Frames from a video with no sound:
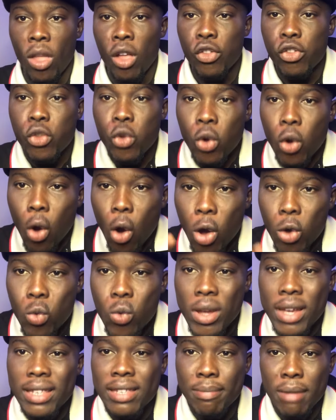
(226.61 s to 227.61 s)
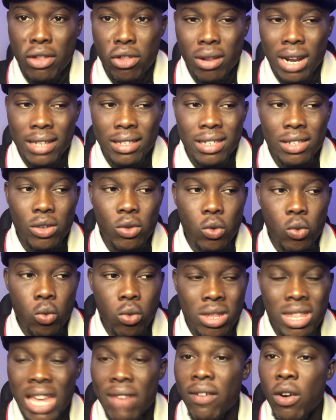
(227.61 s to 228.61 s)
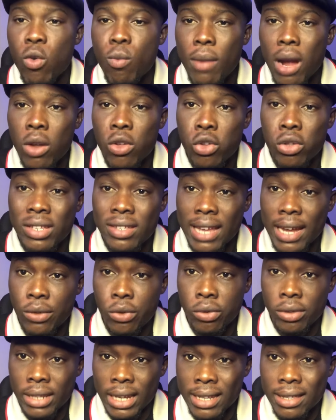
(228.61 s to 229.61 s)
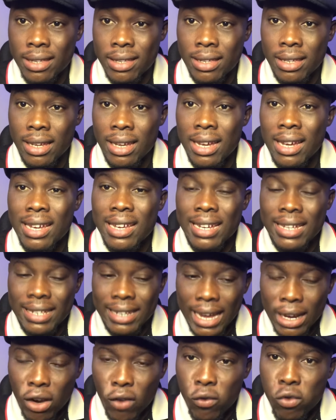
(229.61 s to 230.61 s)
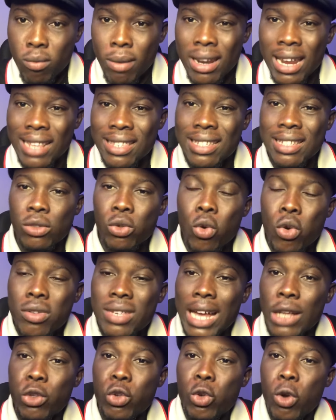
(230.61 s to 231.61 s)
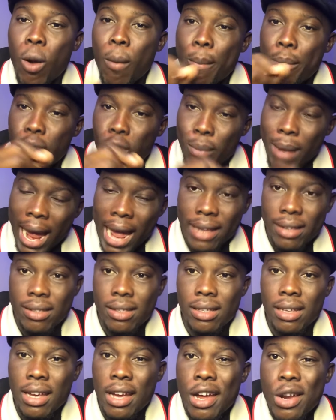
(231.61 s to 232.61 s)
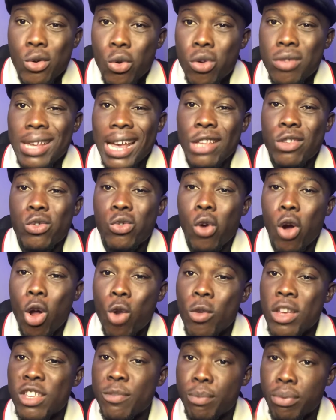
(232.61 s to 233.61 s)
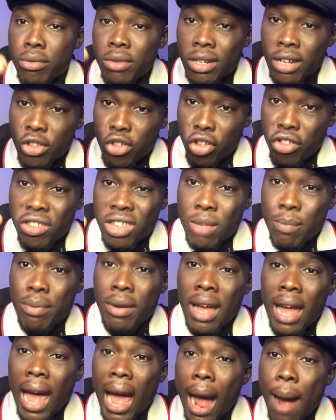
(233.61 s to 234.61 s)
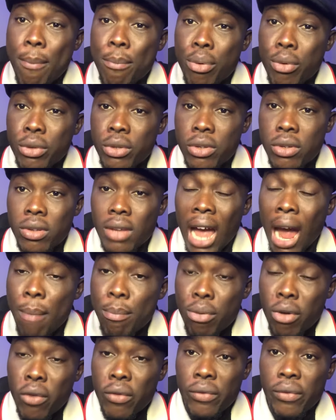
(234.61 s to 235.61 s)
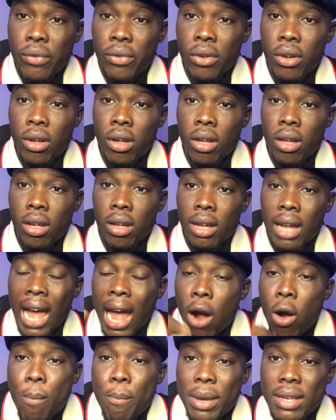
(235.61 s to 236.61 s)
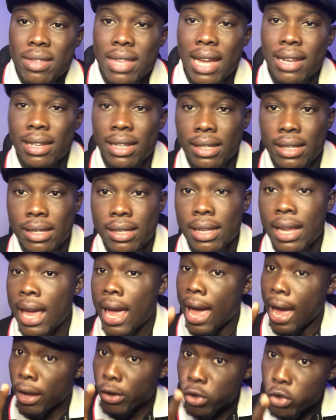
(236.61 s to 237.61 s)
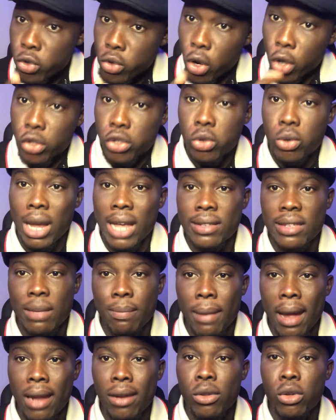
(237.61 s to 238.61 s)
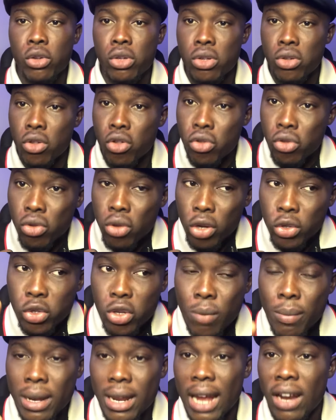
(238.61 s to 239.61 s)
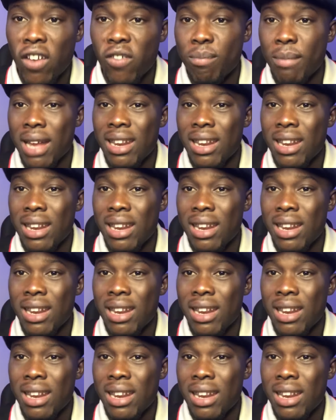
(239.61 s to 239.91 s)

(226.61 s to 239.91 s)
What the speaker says: So always make sure that whichever woman you decide to date is the kind of woman that knows how to compromise, knows how to always put the relationship above her own personal needs. And you also, as the man, you should also be the kind of